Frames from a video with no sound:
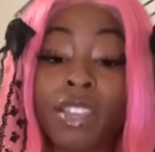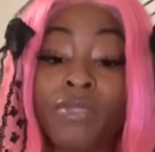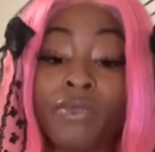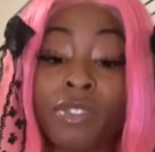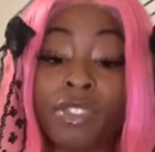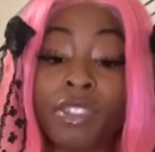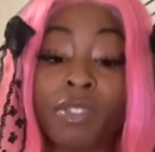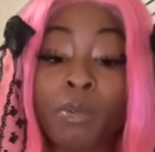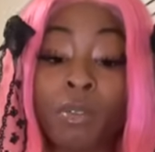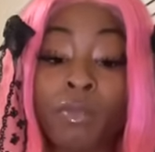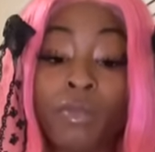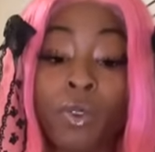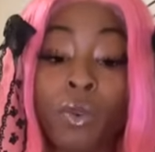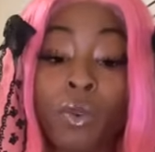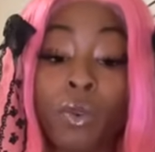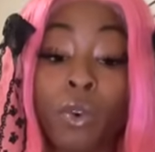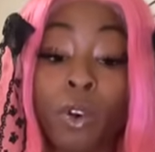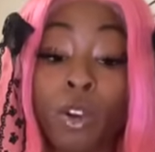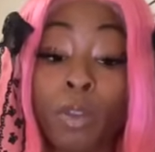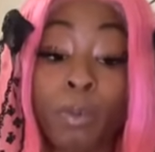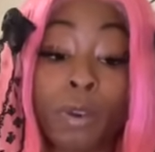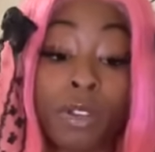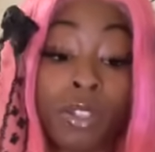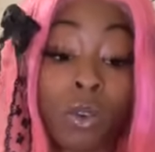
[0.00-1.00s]
for some of you or
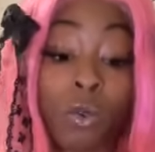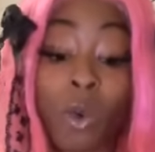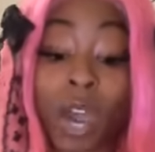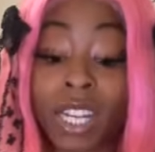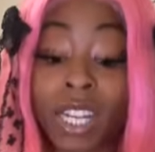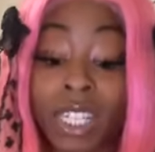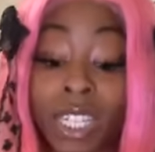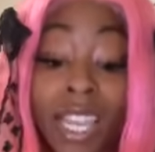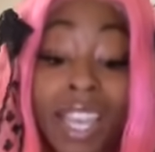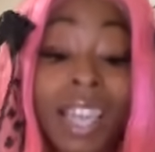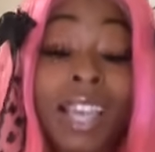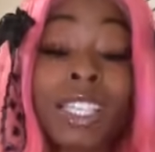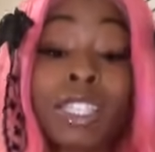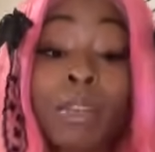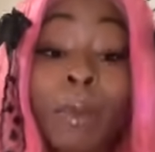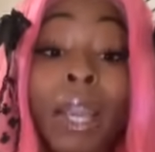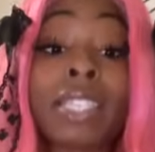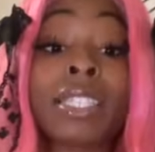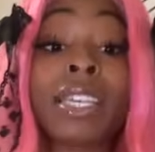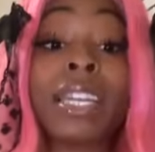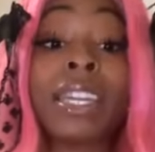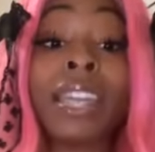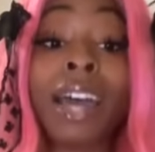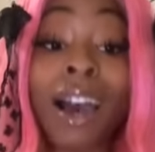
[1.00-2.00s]
the person watching,
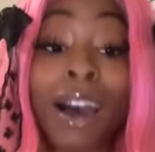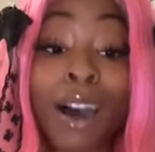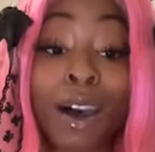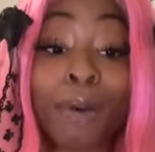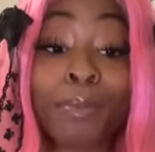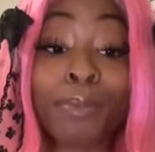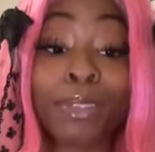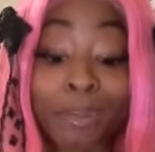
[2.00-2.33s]
somebody's a dom.